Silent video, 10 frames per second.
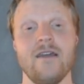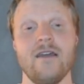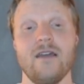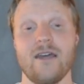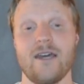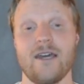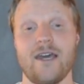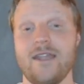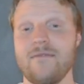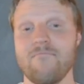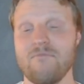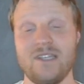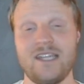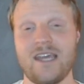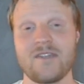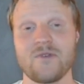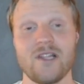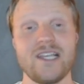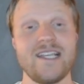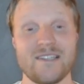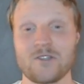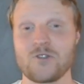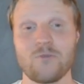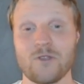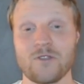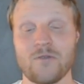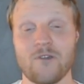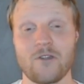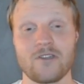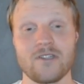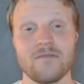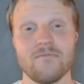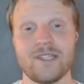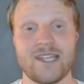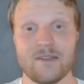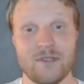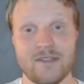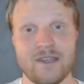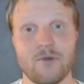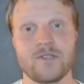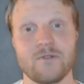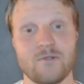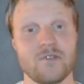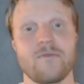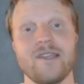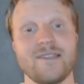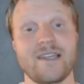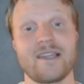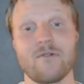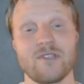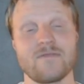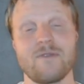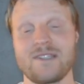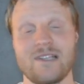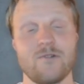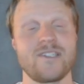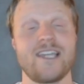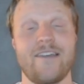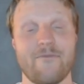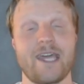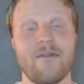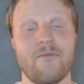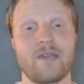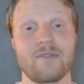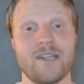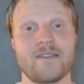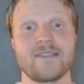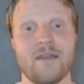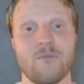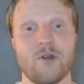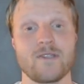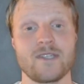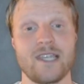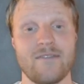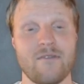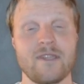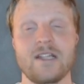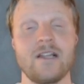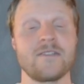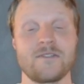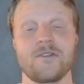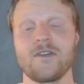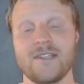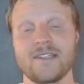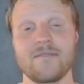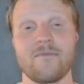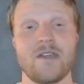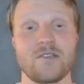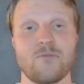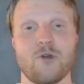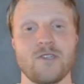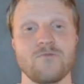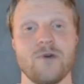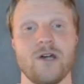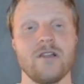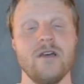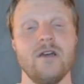And in the end as well, Isak 2 points up front. Mateta with the 10 points, which was amazing. That was basically what saved my game week. Mateta's 10 points, giving me the Glasner assistant manager points as well.